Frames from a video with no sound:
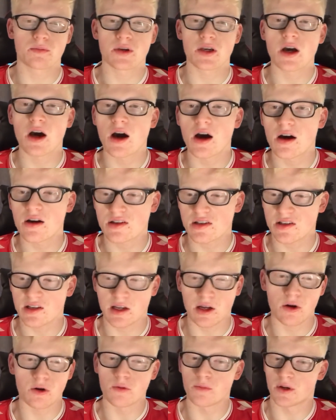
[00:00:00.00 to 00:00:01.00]
be asked. And
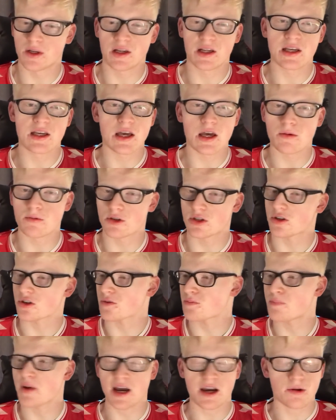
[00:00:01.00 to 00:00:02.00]
ultimately, it was
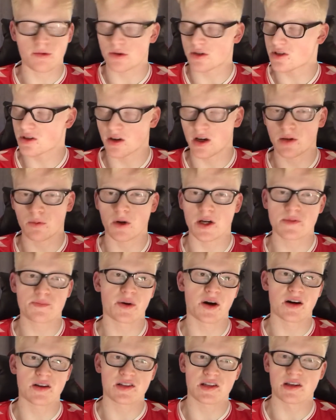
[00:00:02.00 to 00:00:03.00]
just backwards, sideways
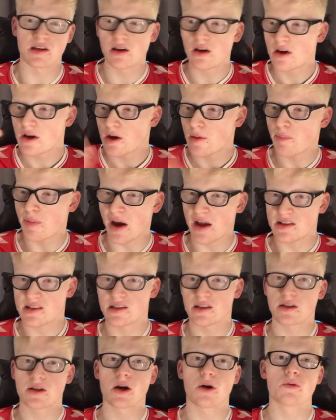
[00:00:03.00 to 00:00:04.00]
passing, back to
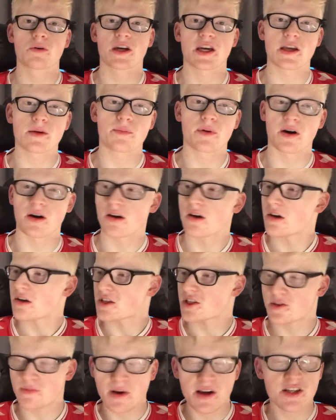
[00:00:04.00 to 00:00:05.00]
the goalkeeper,
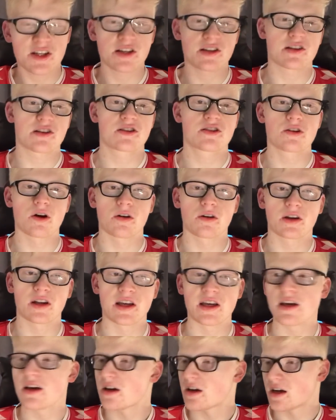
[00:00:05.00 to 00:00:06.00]
smash it to
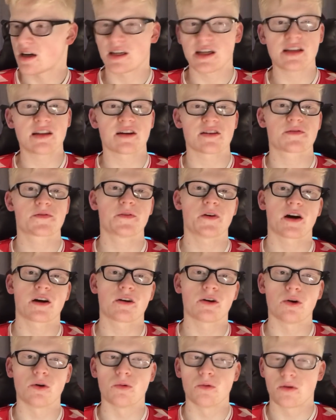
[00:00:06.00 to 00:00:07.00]
Stockley, and he does fuck
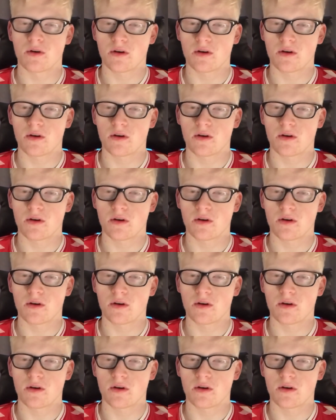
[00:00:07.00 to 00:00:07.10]
all.